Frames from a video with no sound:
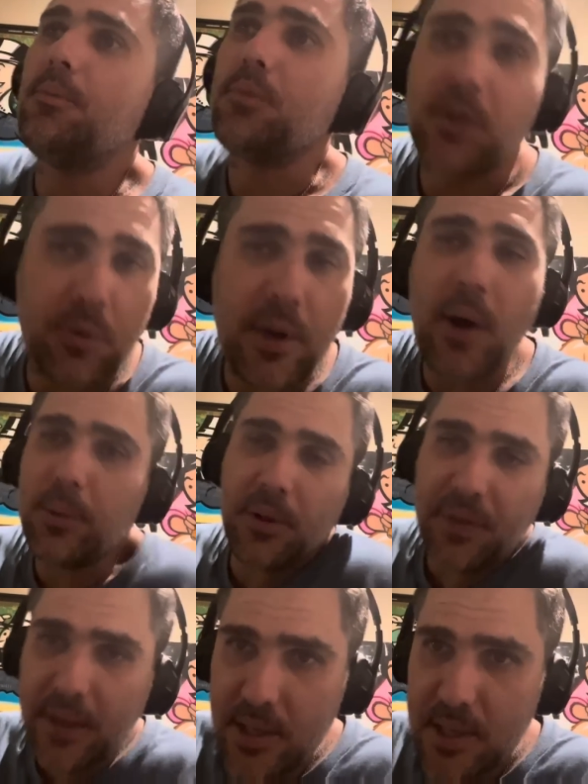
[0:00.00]
you know that
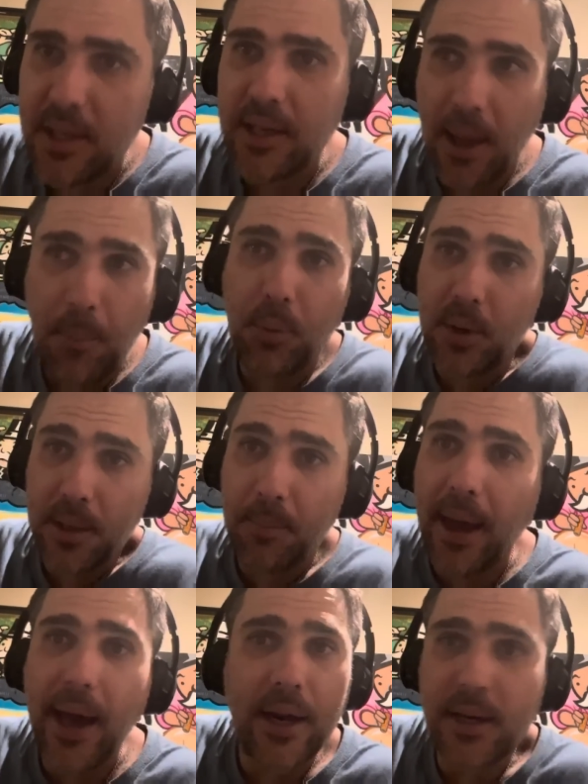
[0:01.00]
things can get pretty
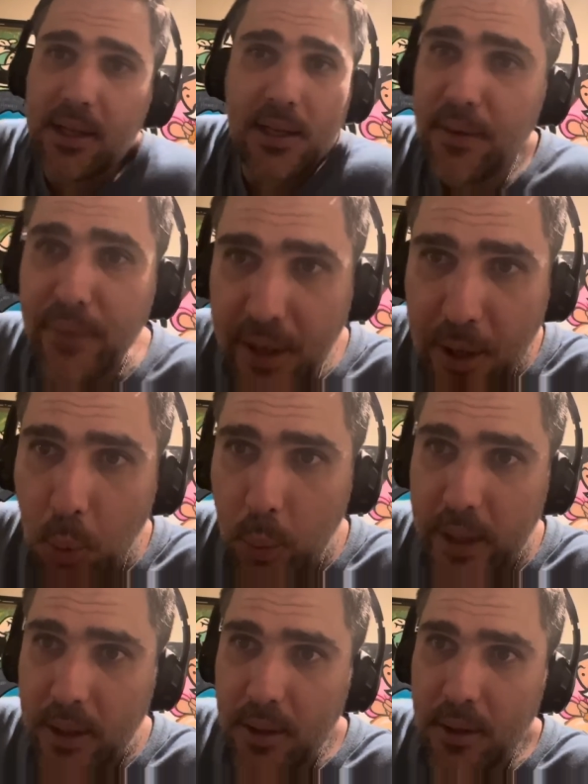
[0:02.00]
bad even in a
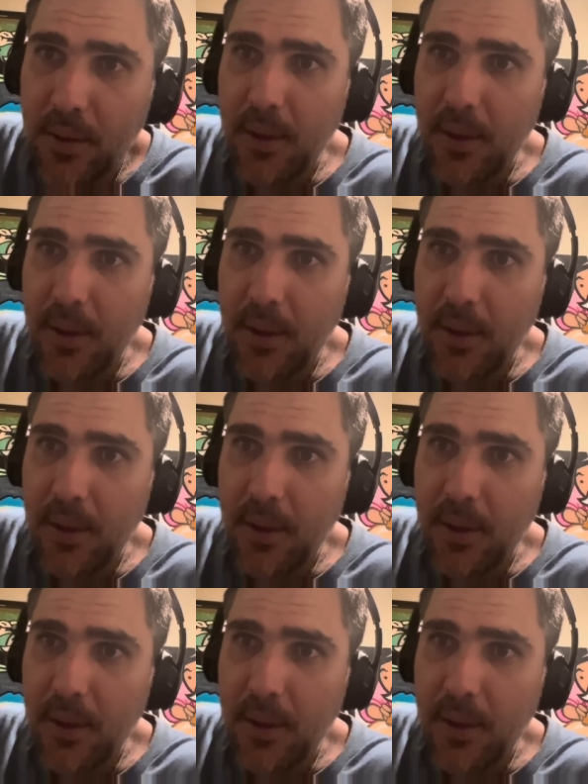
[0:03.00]
week.